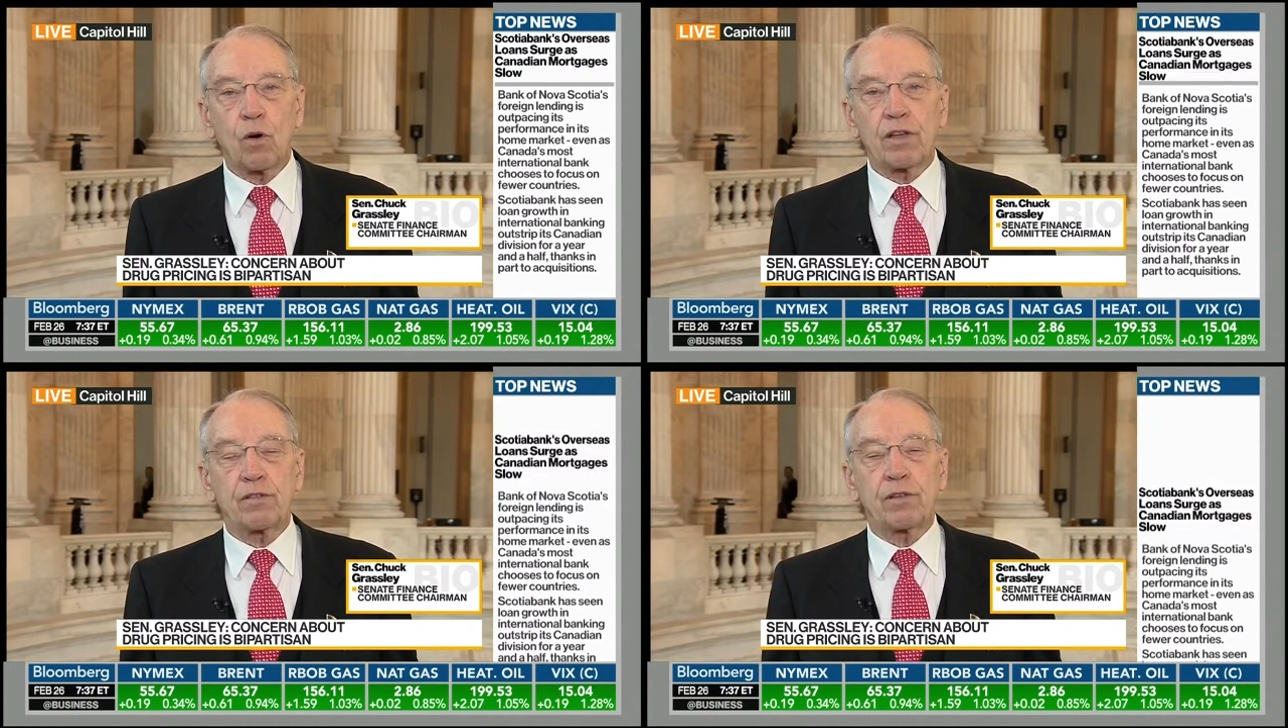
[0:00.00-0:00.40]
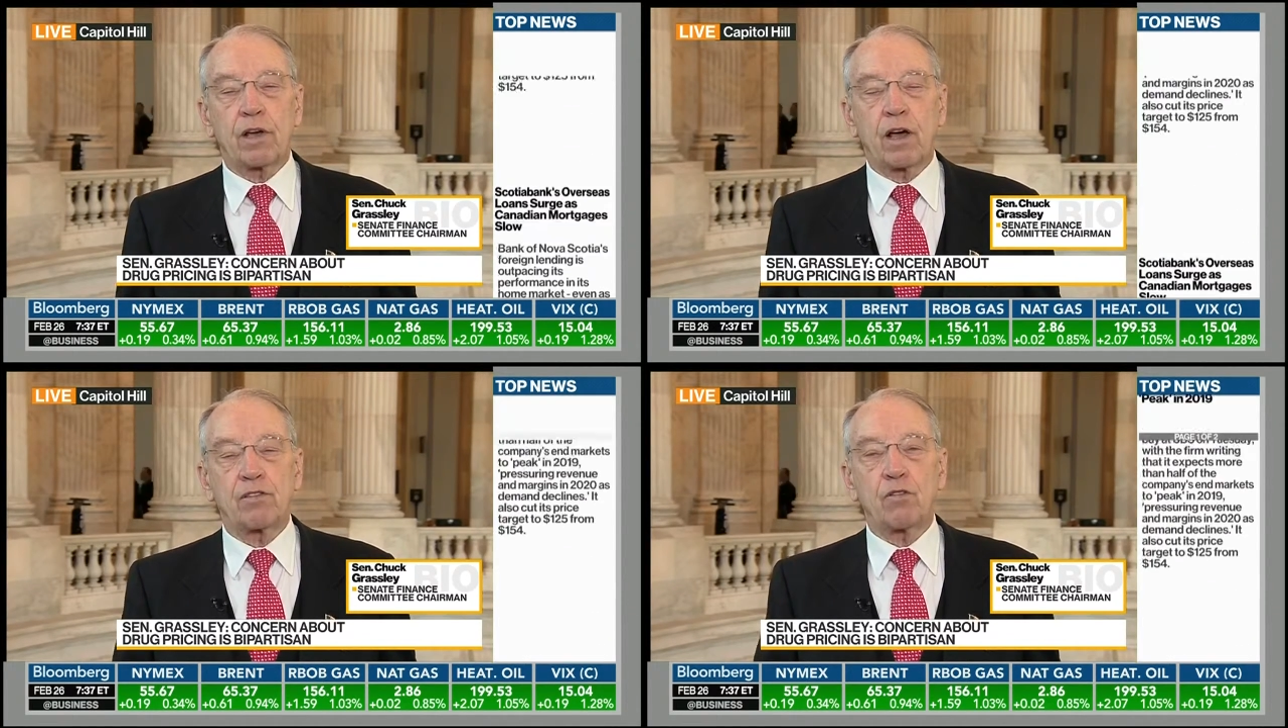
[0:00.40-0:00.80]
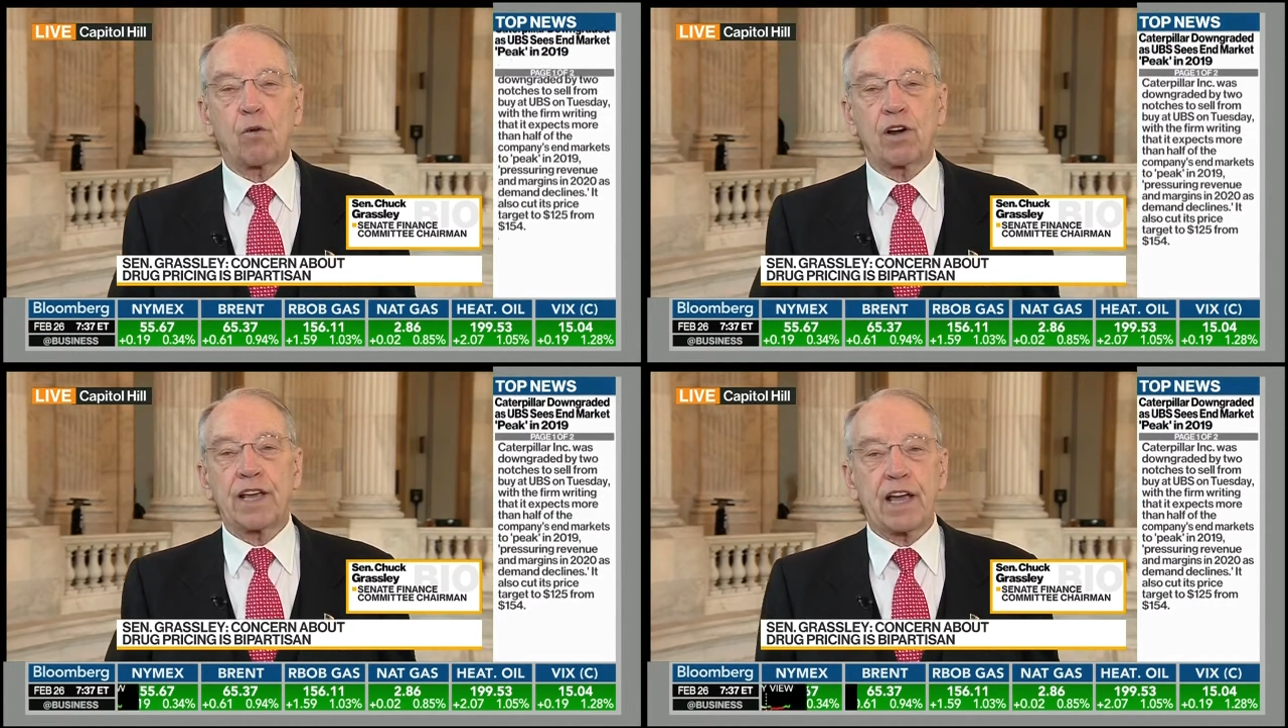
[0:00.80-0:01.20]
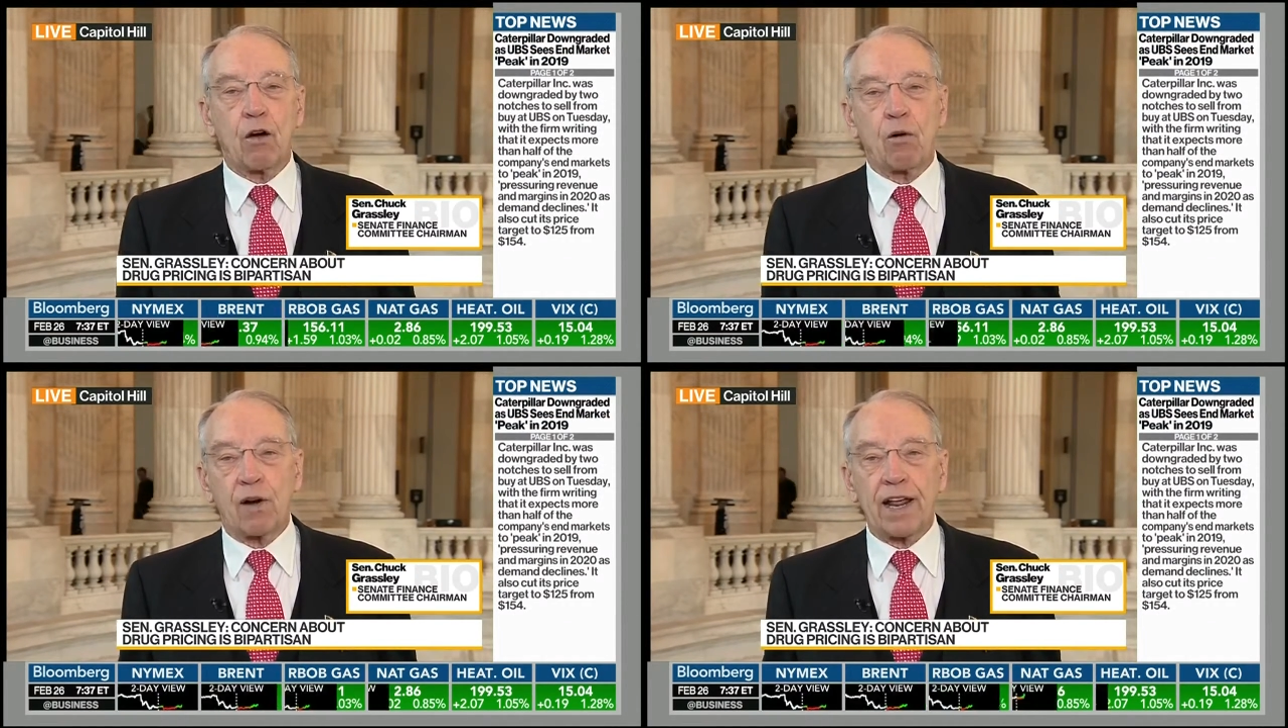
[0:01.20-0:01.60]
with authority he
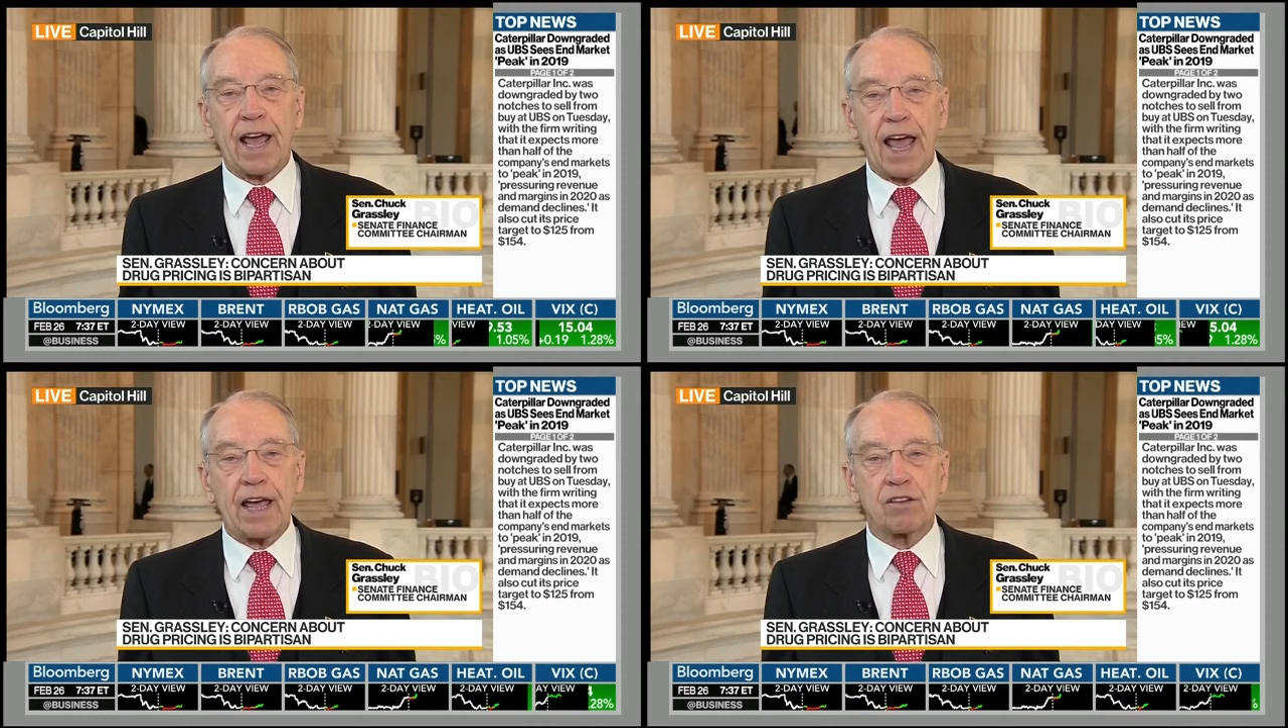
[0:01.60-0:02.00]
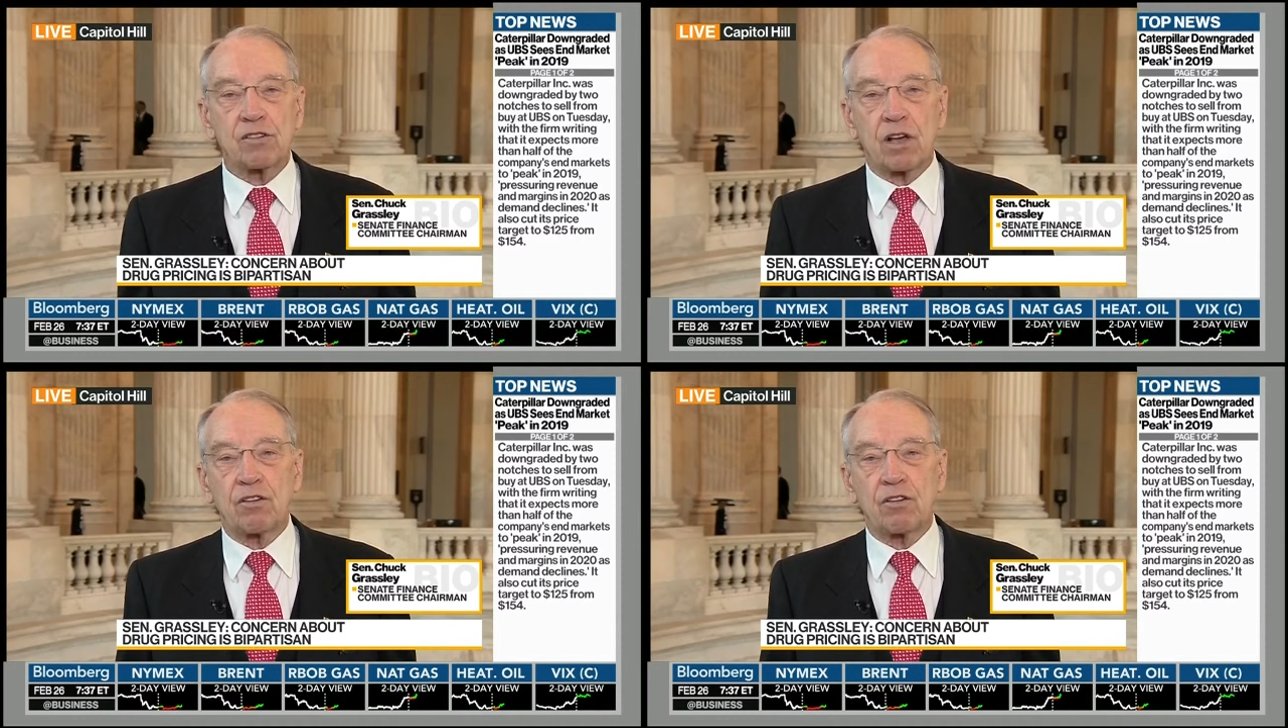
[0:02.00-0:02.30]
already has